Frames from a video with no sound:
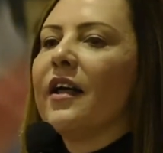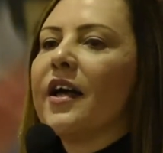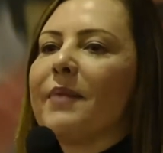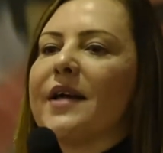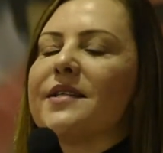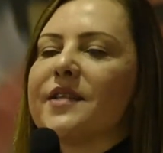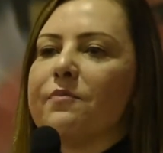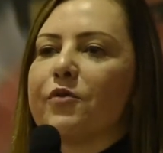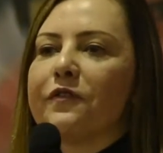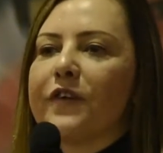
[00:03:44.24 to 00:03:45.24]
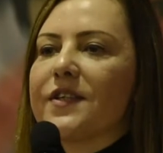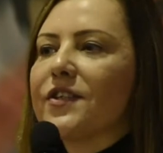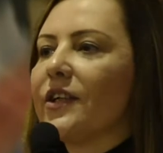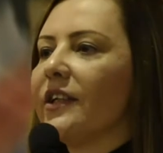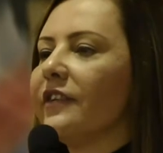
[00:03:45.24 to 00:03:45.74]
MIT
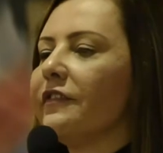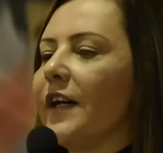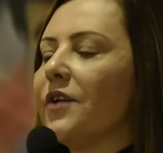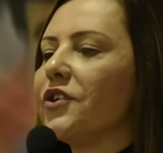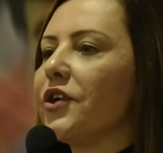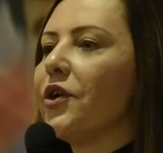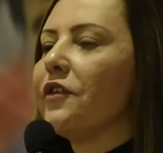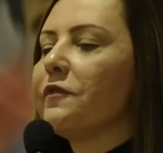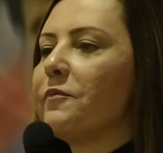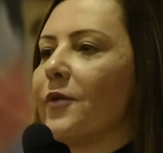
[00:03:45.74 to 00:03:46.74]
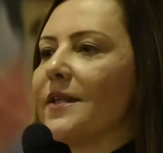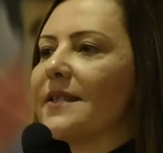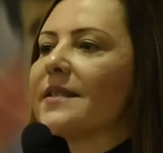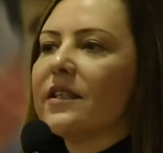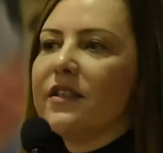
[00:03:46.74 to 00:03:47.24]
professor and the founder of Presencing